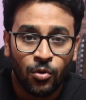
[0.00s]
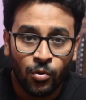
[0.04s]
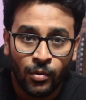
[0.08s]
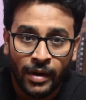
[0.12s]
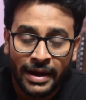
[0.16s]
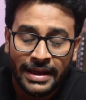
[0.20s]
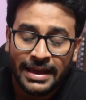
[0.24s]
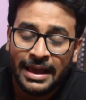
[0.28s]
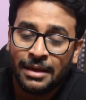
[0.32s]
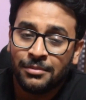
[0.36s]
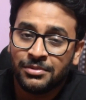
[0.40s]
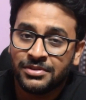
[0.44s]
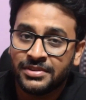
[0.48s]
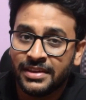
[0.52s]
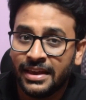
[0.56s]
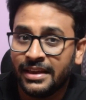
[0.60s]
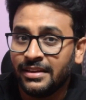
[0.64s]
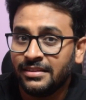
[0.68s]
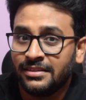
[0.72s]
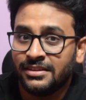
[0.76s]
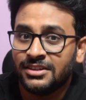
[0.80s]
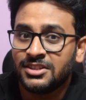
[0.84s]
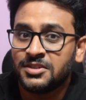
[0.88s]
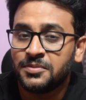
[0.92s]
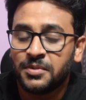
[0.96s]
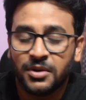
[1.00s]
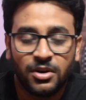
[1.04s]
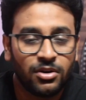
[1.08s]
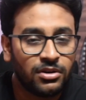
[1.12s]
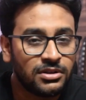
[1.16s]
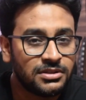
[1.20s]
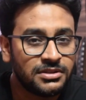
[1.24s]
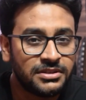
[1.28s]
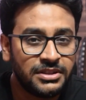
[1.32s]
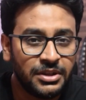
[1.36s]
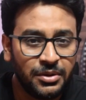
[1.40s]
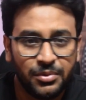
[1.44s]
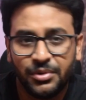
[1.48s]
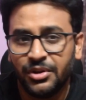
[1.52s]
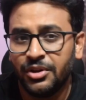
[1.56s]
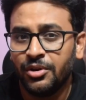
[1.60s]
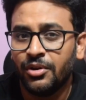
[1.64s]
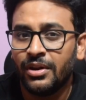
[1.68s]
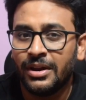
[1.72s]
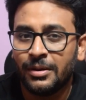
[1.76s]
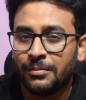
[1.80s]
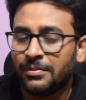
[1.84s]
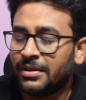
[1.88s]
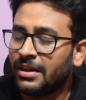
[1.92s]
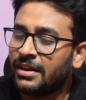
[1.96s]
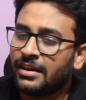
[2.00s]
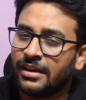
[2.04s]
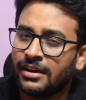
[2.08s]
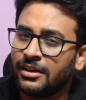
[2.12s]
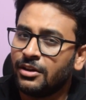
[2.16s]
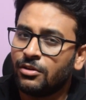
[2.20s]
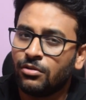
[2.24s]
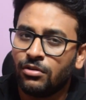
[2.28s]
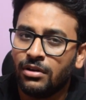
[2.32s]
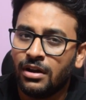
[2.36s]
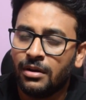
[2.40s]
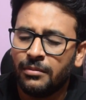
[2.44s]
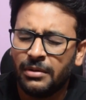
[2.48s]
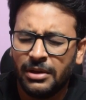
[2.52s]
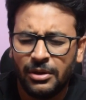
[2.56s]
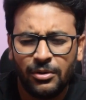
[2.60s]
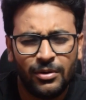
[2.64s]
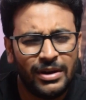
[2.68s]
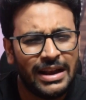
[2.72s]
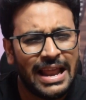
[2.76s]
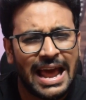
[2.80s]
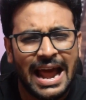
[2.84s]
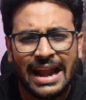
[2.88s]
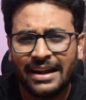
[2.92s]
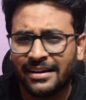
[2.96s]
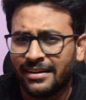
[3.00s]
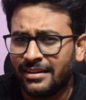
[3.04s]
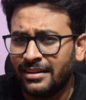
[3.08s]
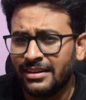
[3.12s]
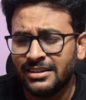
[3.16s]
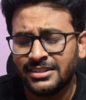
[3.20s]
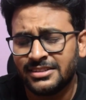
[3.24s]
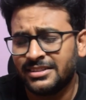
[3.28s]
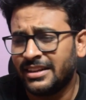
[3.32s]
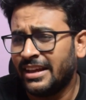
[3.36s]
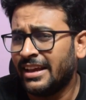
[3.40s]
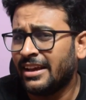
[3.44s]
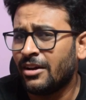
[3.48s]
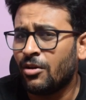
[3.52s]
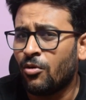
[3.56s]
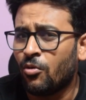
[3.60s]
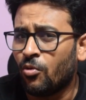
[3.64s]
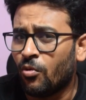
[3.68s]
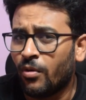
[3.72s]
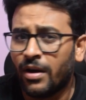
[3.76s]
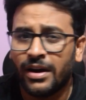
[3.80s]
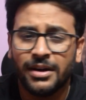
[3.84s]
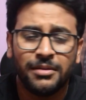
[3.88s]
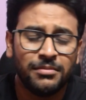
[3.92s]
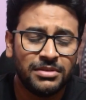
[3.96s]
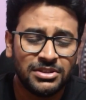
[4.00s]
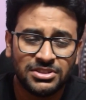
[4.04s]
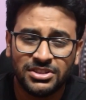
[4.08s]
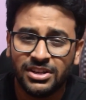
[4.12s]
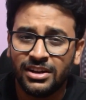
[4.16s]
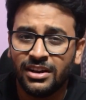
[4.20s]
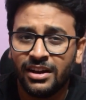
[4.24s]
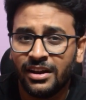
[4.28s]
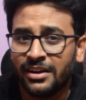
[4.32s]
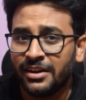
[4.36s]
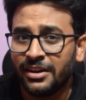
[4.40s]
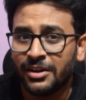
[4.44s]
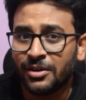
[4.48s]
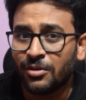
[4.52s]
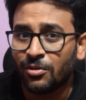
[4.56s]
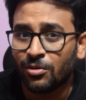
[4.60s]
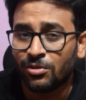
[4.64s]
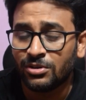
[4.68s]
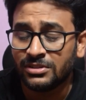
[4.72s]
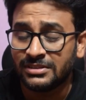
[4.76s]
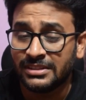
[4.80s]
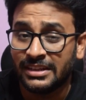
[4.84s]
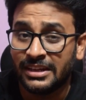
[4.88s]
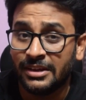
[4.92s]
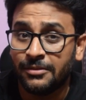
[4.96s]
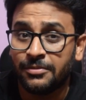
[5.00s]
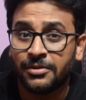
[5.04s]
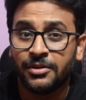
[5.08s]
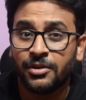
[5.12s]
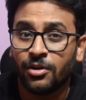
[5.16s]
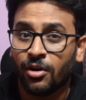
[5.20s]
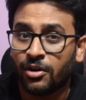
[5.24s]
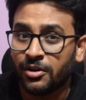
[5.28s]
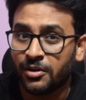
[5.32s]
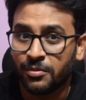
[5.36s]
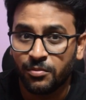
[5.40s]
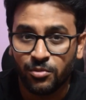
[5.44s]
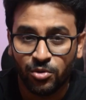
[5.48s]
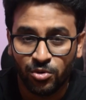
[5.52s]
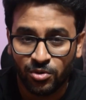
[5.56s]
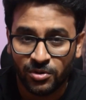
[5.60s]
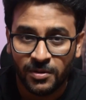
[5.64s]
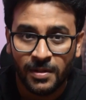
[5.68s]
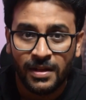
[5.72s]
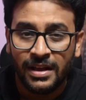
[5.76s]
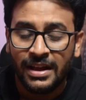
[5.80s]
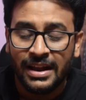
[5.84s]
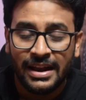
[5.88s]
Why I'm saying this? Because during your MTech curriculum, you will at least take one machine learning course, if not more.